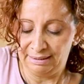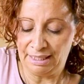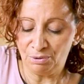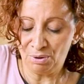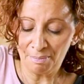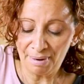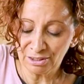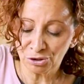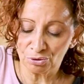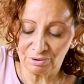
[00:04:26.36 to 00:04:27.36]
Now you want to
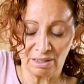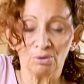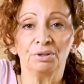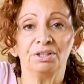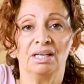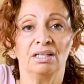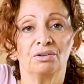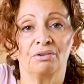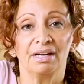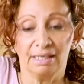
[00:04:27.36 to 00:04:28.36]
make sure that all your
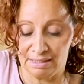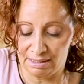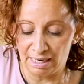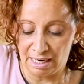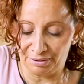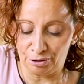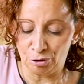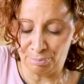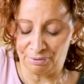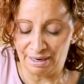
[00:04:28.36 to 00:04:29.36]
ingredients are
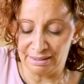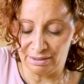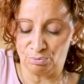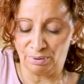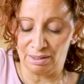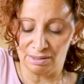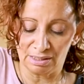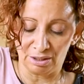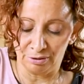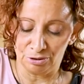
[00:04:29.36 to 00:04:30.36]
incorporated well,
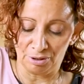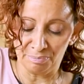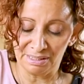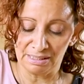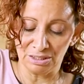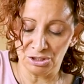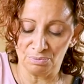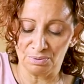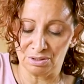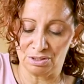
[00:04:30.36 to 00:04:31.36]
so don't be stingy
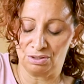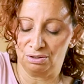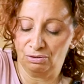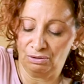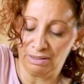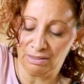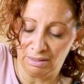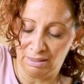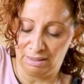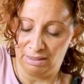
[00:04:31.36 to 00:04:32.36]
with the stirring.
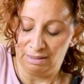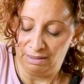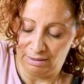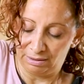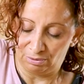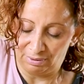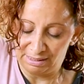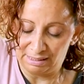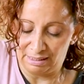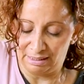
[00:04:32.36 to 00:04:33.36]
It's
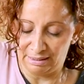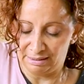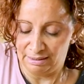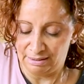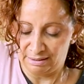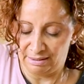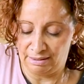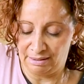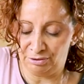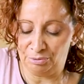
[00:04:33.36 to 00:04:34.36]
always a
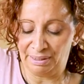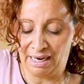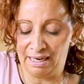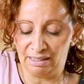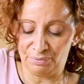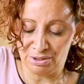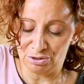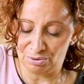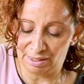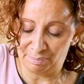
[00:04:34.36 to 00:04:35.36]
little bit harder when you're
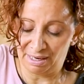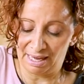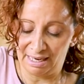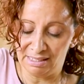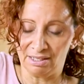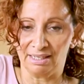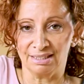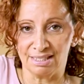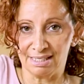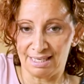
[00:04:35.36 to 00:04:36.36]
doing it by hand, I
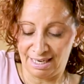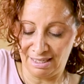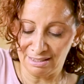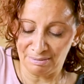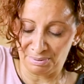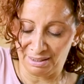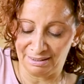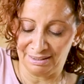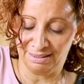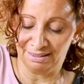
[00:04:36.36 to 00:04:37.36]
understand, but
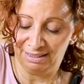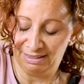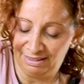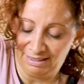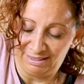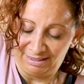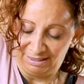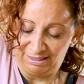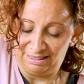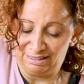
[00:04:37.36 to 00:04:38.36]

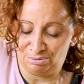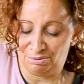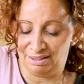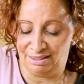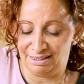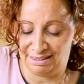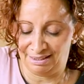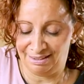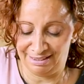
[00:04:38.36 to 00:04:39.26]
it is what it is.